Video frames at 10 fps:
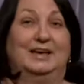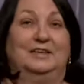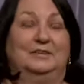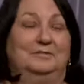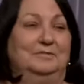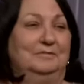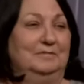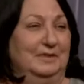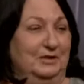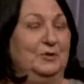Uh,
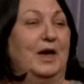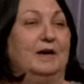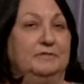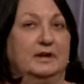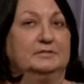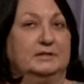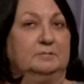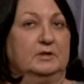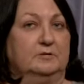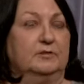you have to have
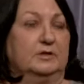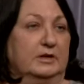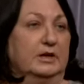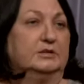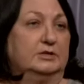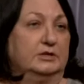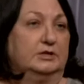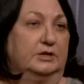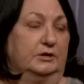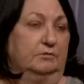something for the kids to
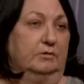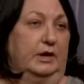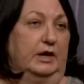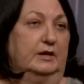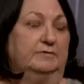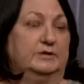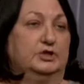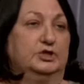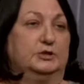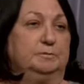do. And if
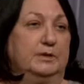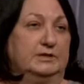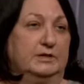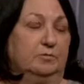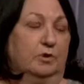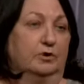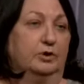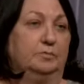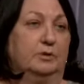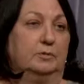it's just busy work,
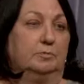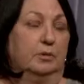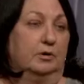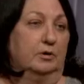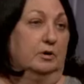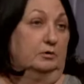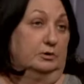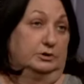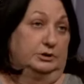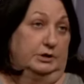you put a burden on
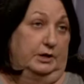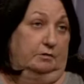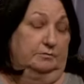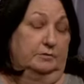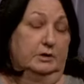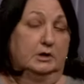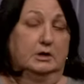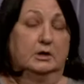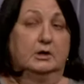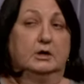yourself.
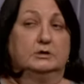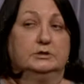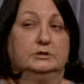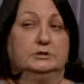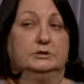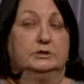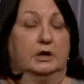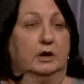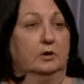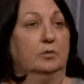
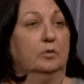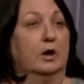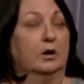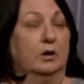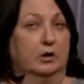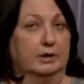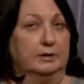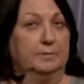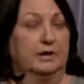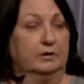So,
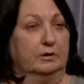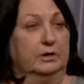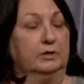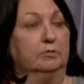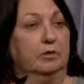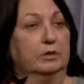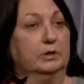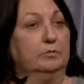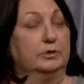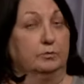Earning by Learning,
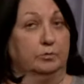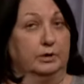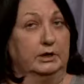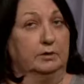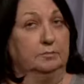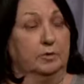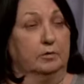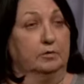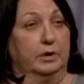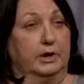working with a reading
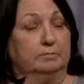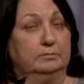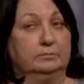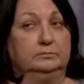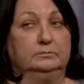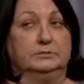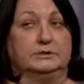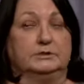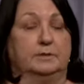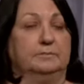program,
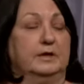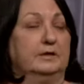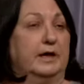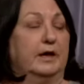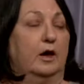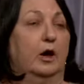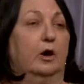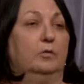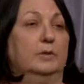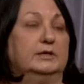is something they
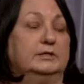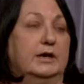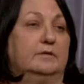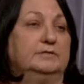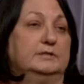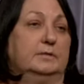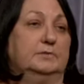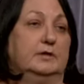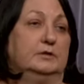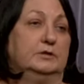always have
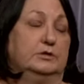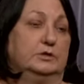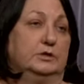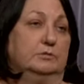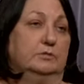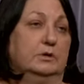something to do.